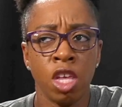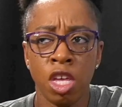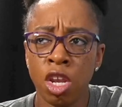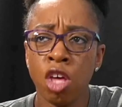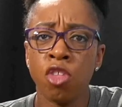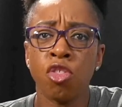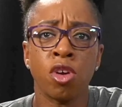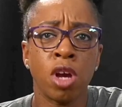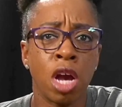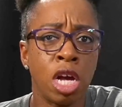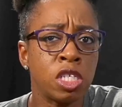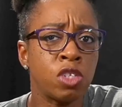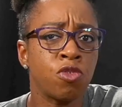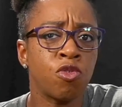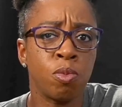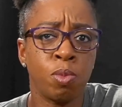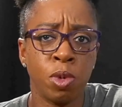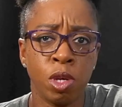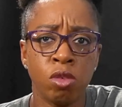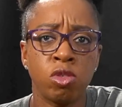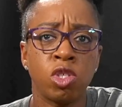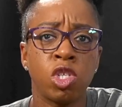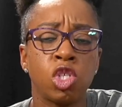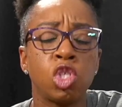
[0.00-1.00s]
and other kinds of
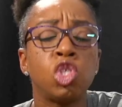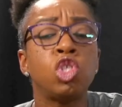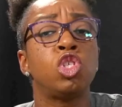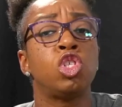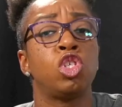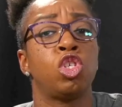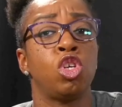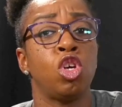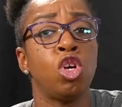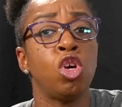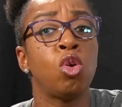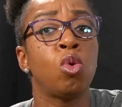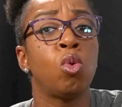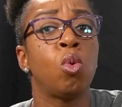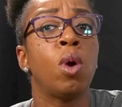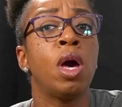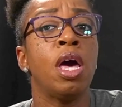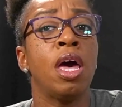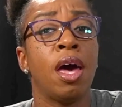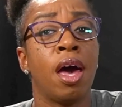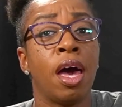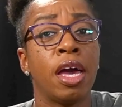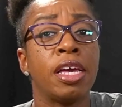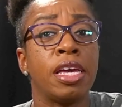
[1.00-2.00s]
abuses too
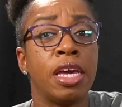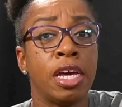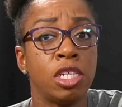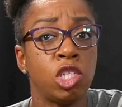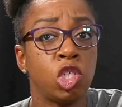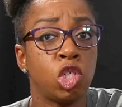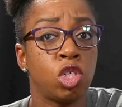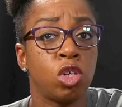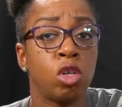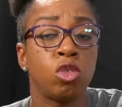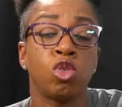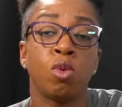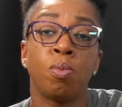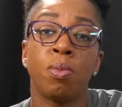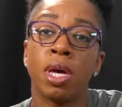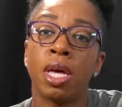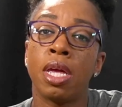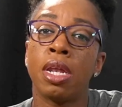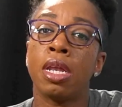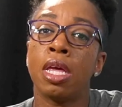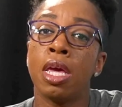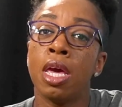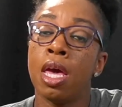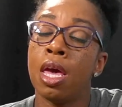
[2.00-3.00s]
against children.
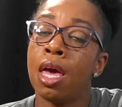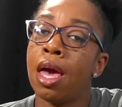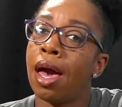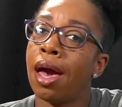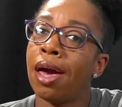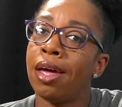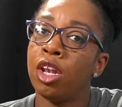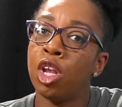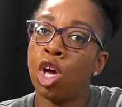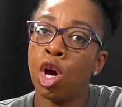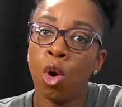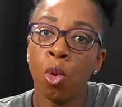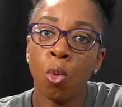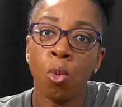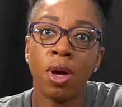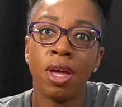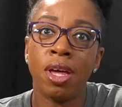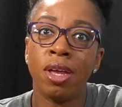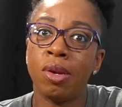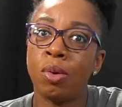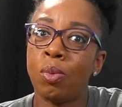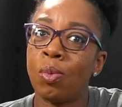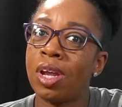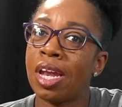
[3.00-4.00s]
But I know
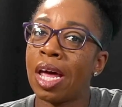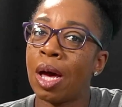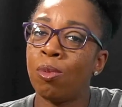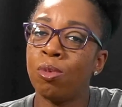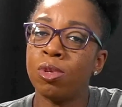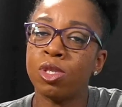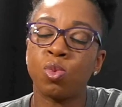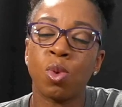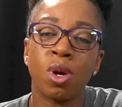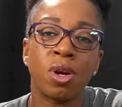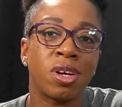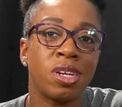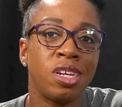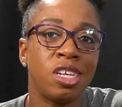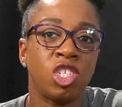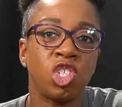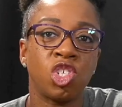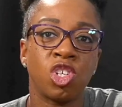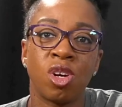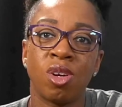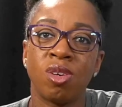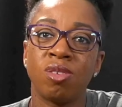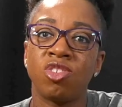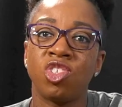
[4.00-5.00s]
when I was working
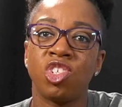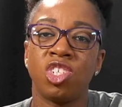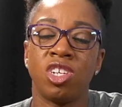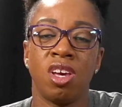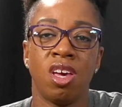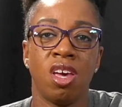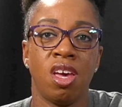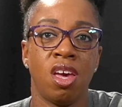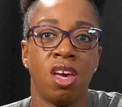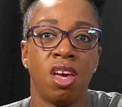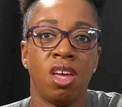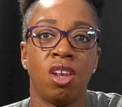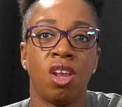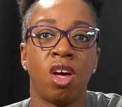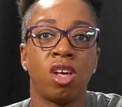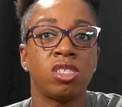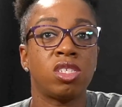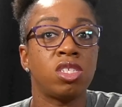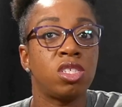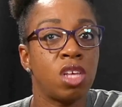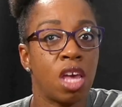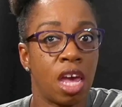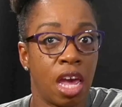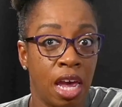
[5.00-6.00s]
in church and
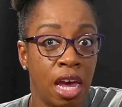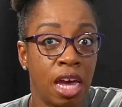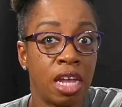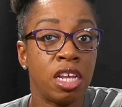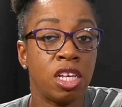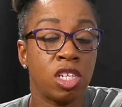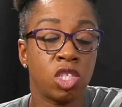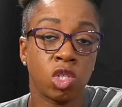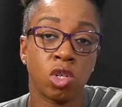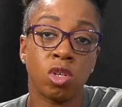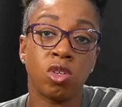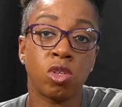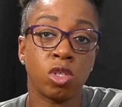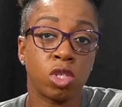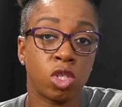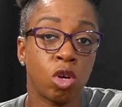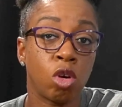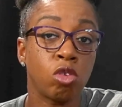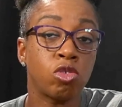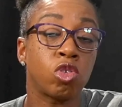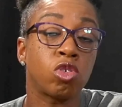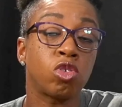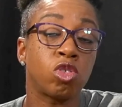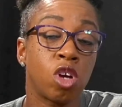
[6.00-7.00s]
in
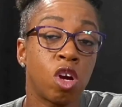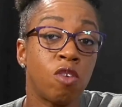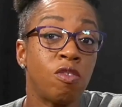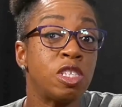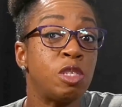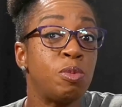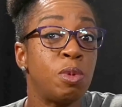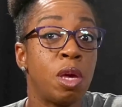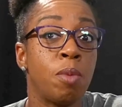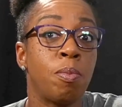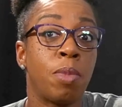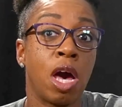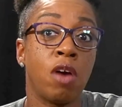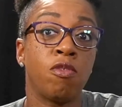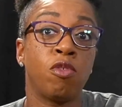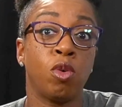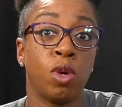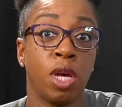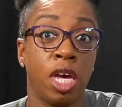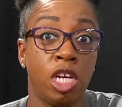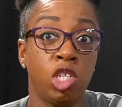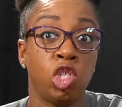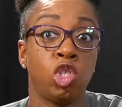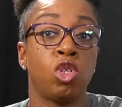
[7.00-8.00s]
social service, being
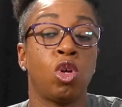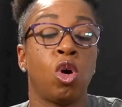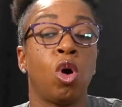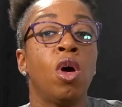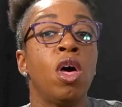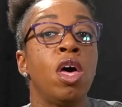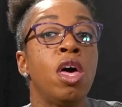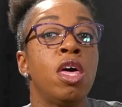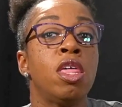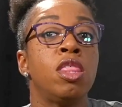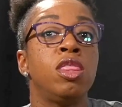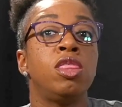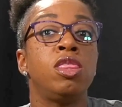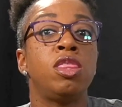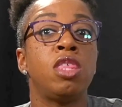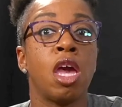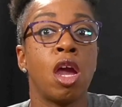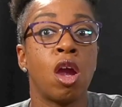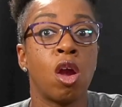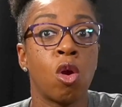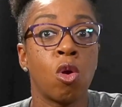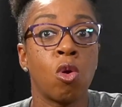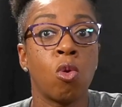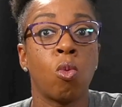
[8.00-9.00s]
bivocational,
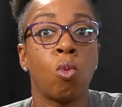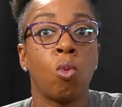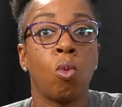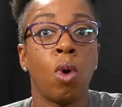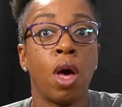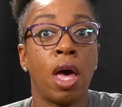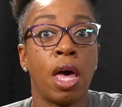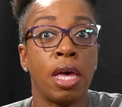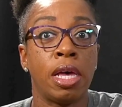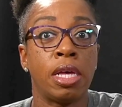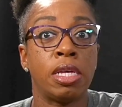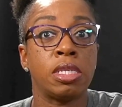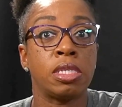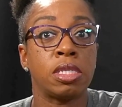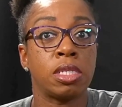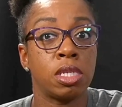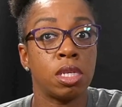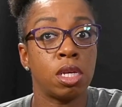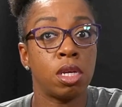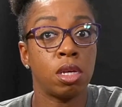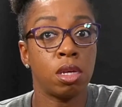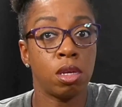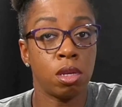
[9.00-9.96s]
there was,